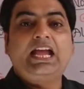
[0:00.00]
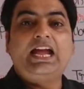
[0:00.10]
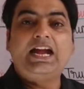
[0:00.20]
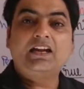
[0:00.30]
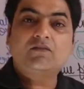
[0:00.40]

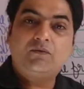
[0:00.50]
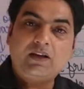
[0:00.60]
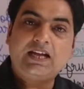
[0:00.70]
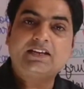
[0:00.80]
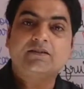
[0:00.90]
And
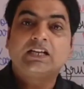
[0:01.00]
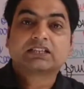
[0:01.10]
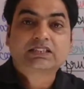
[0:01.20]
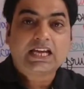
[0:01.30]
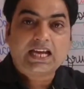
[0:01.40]

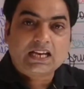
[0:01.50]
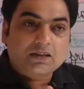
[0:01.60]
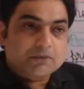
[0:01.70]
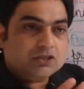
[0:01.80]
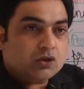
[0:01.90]
when
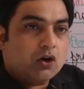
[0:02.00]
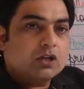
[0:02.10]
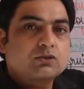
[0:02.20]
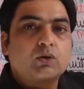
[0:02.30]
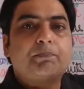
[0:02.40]
thalamus
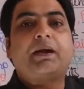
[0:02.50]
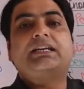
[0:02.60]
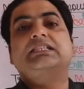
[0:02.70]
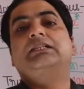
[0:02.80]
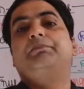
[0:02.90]
also
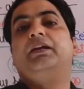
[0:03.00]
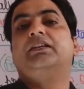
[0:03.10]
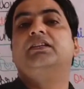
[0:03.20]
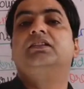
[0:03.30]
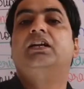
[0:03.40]
participate
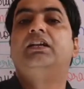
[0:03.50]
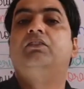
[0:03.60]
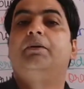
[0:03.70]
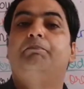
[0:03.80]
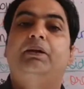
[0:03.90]
in the
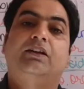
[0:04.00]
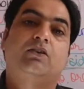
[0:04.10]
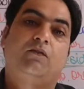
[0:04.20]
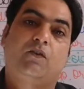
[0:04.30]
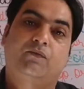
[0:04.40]
development
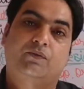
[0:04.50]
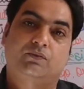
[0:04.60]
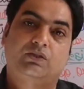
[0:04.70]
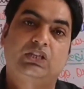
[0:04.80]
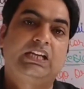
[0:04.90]
of a
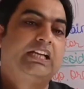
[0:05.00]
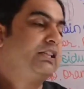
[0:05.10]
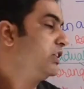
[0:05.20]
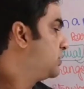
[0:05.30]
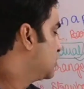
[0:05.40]
fruit, this